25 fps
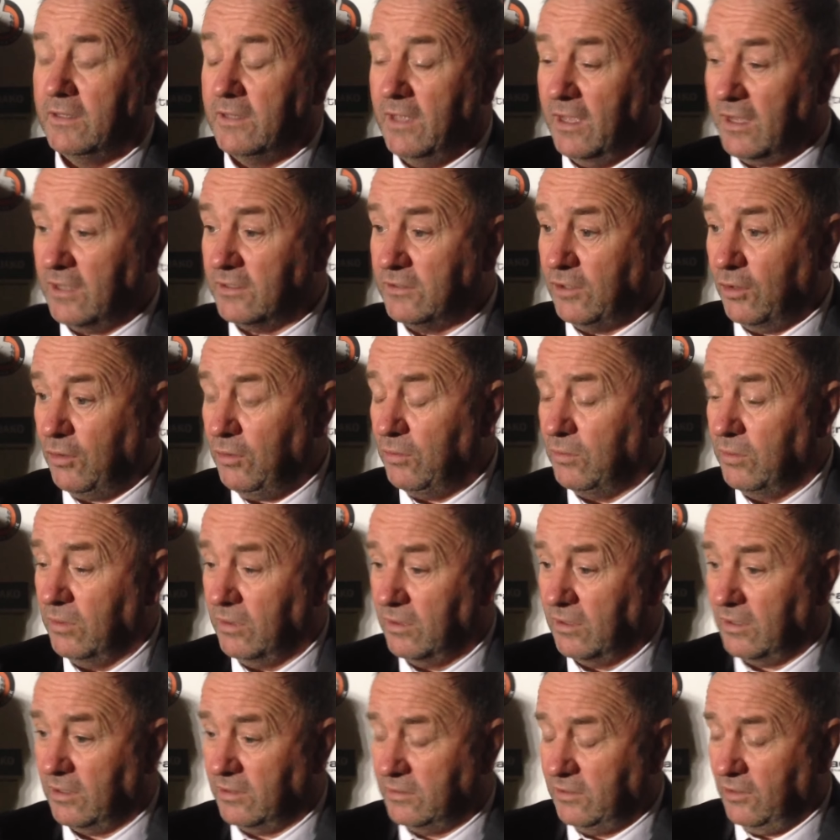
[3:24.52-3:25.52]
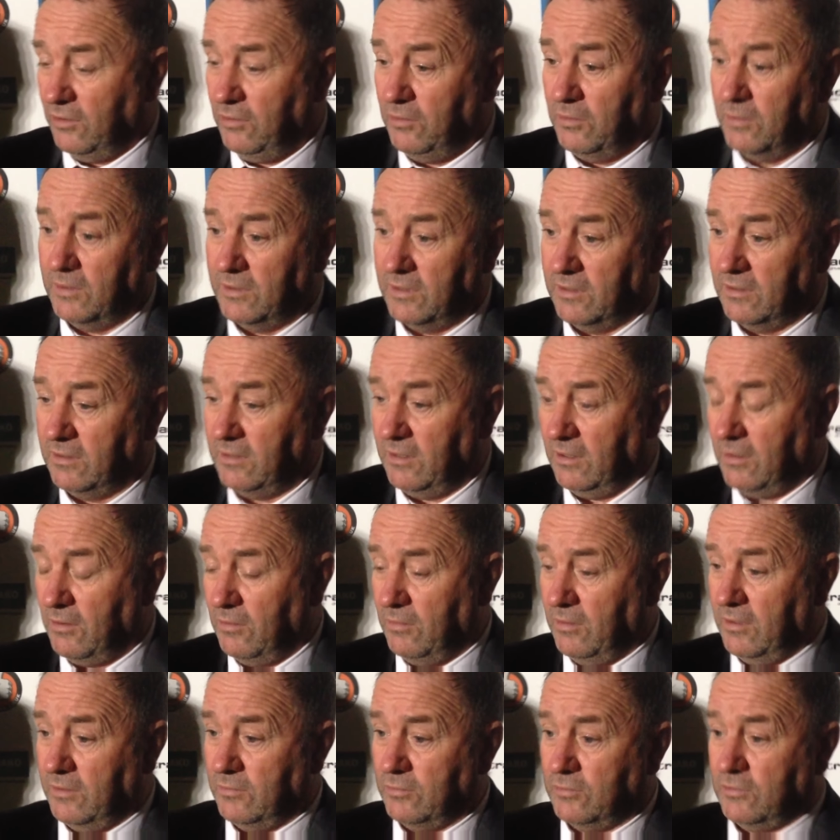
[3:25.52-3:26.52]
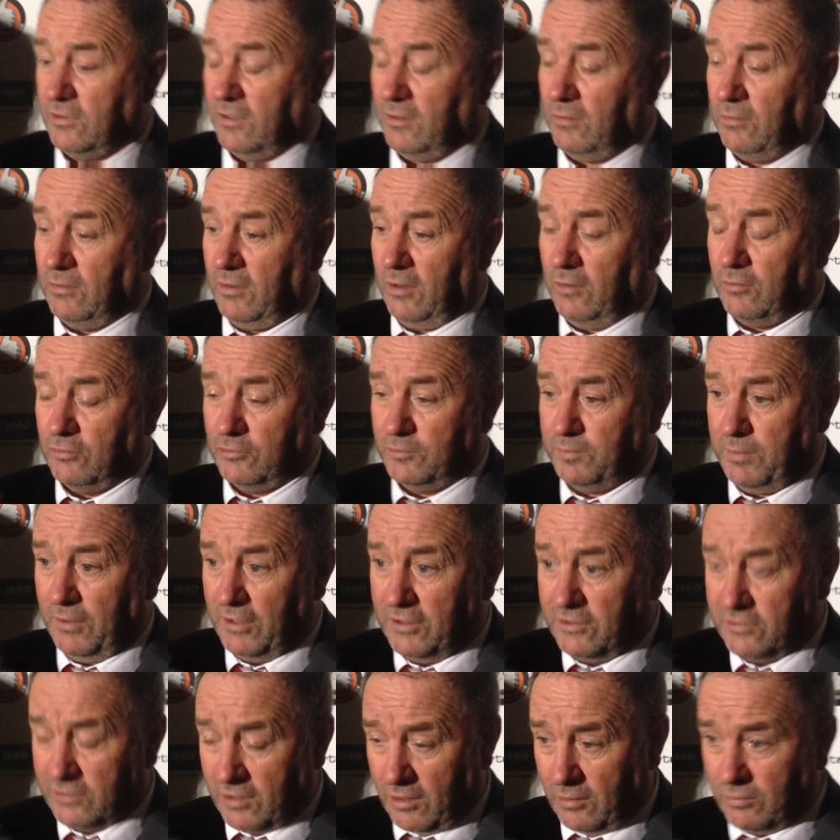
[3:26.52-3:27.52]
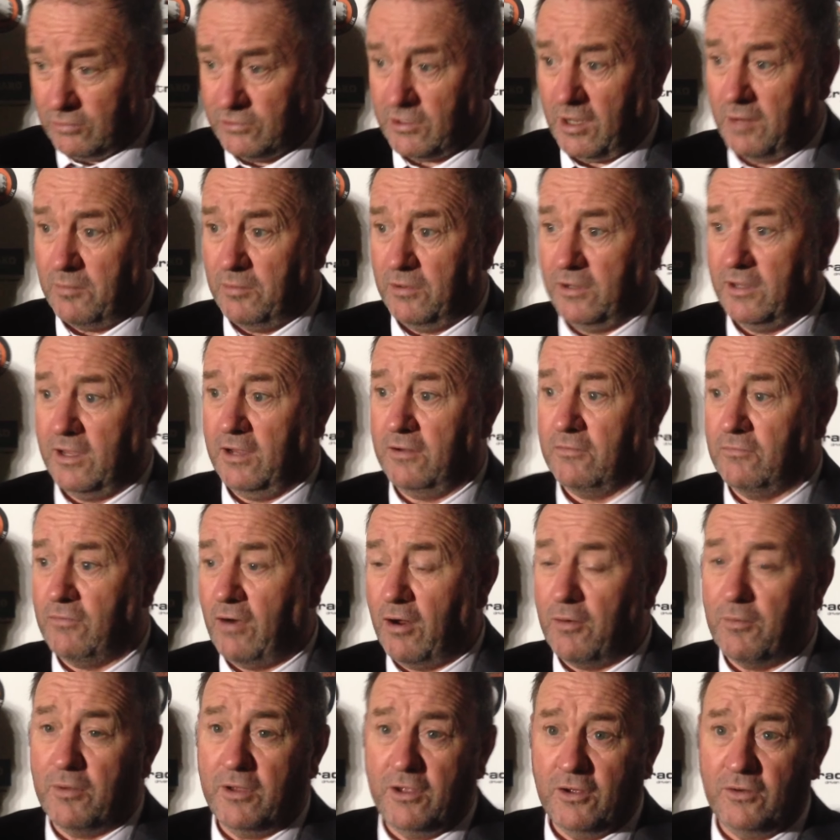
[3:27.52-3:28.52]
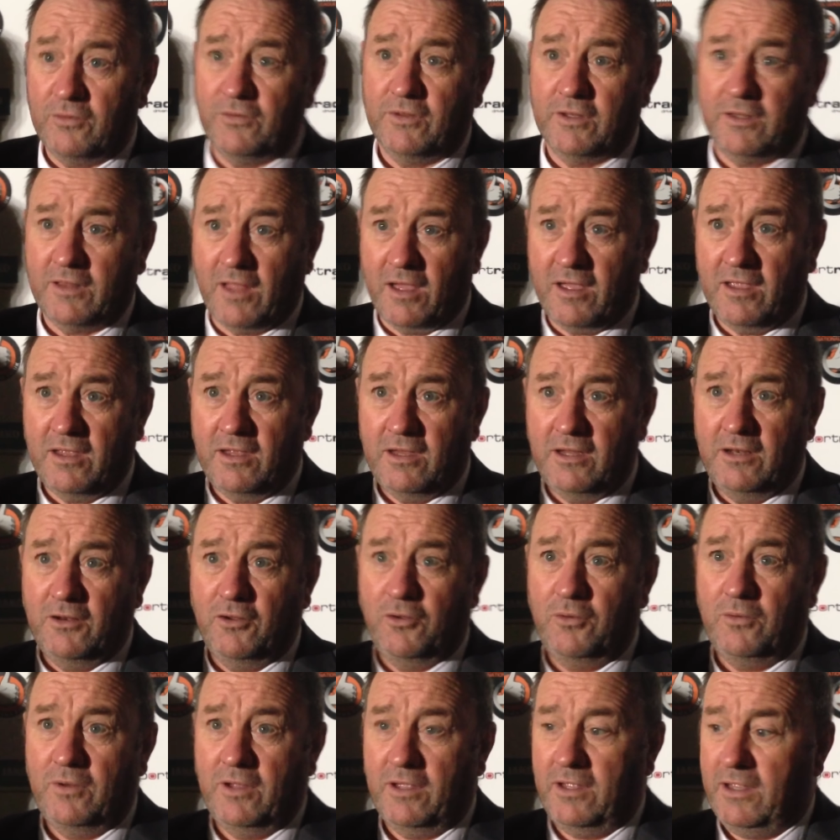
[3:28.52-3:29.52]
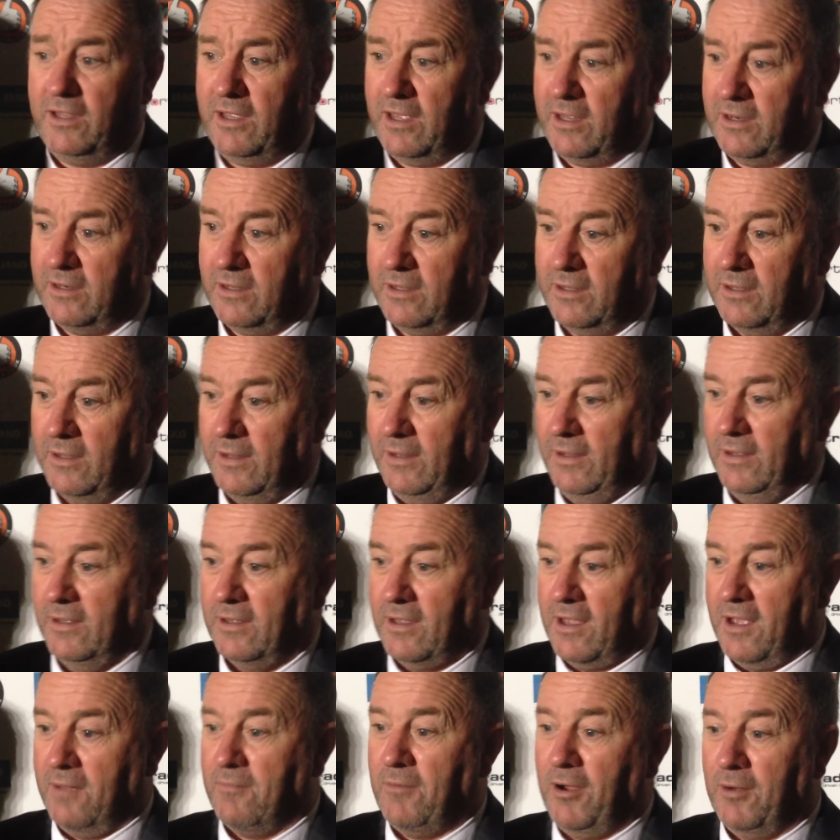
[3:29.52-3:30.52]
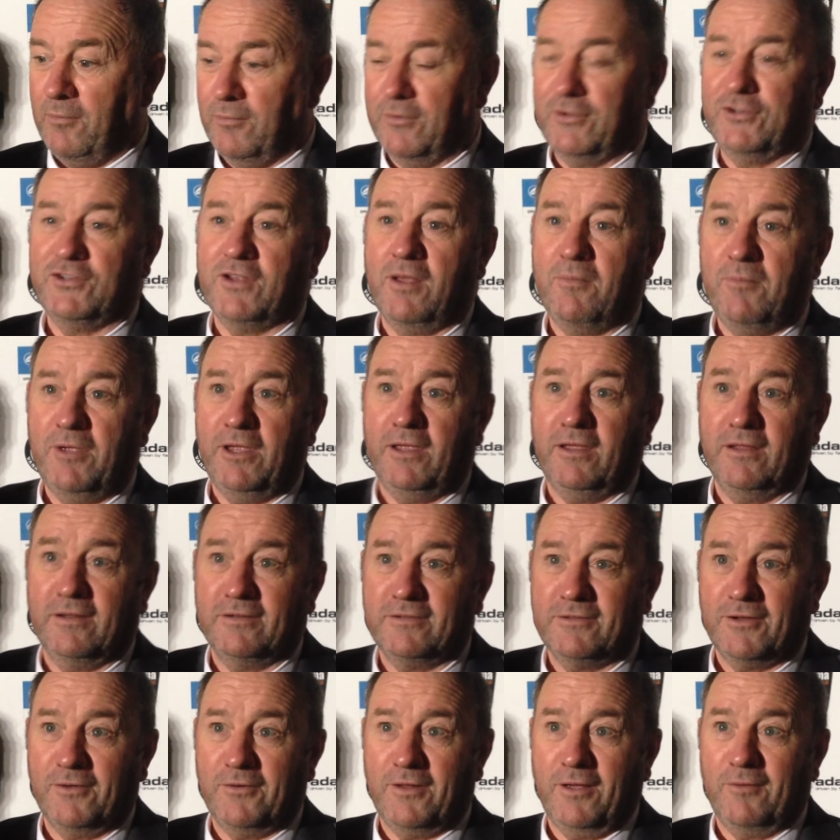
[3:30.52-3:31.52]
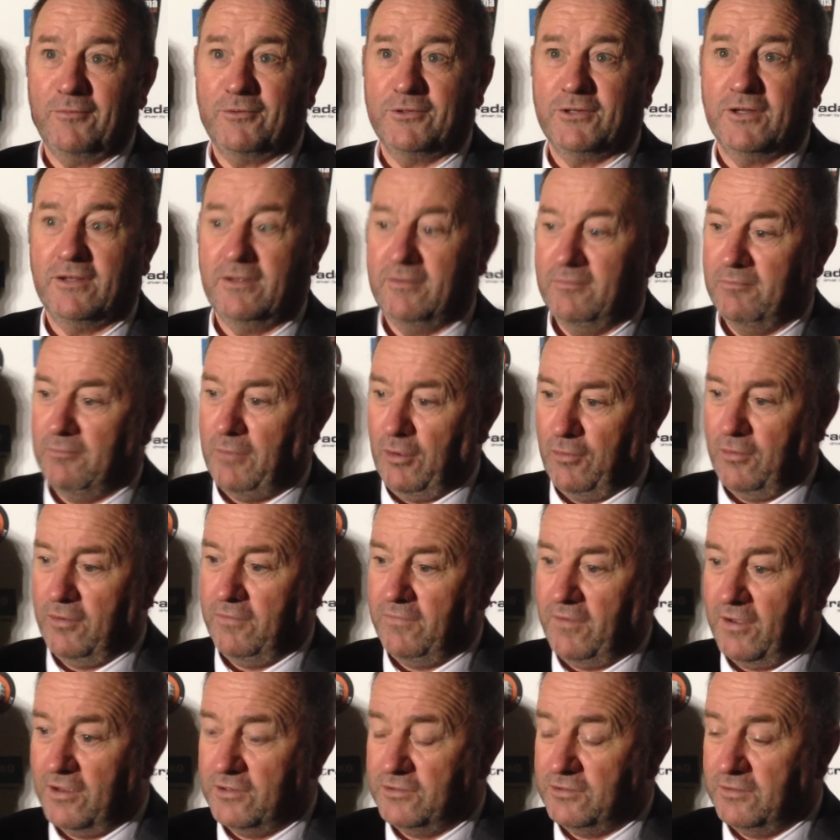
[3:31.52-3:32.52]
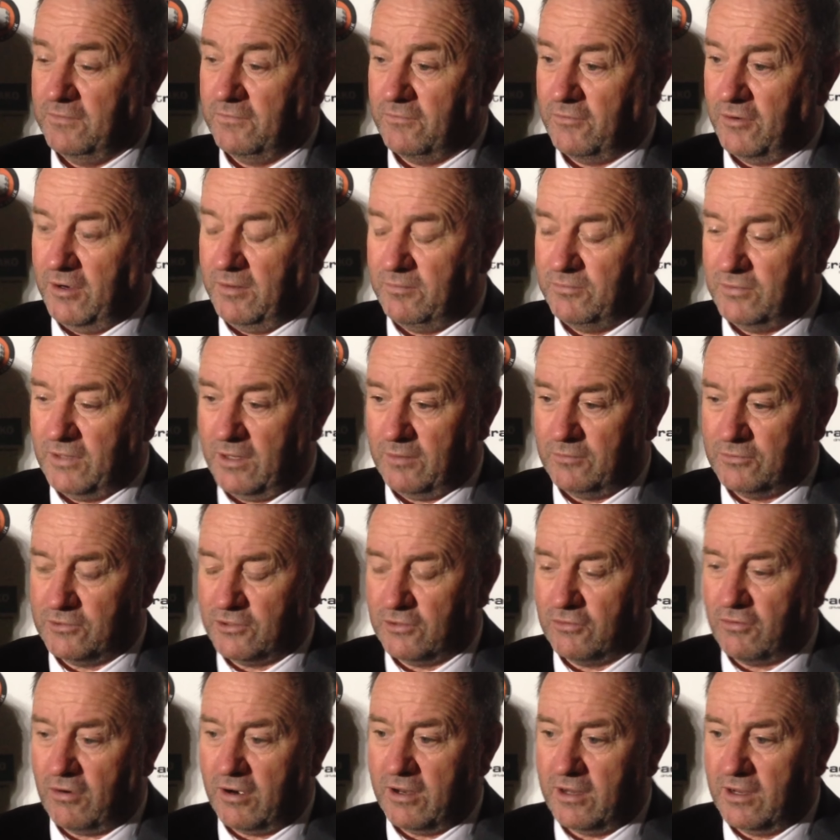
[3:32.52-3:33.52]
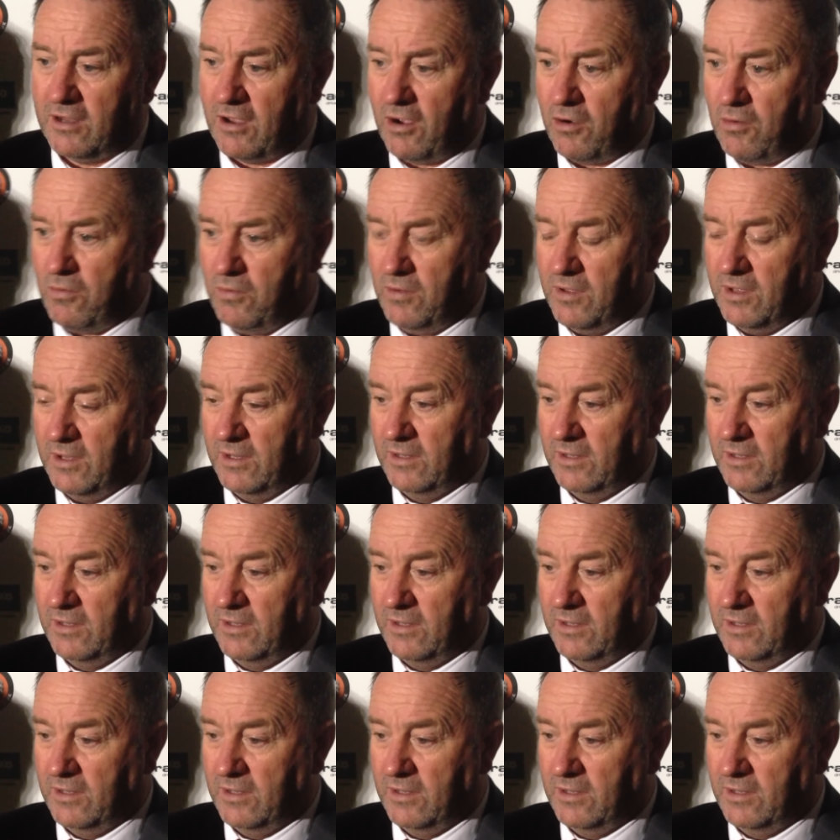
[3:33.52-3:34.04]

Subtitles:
Yeah, I do. And, you know, I was pleased that I was able to get Rowie on today. He knew that he had to come up with something. And so that was a motivation for him. That was a great goal.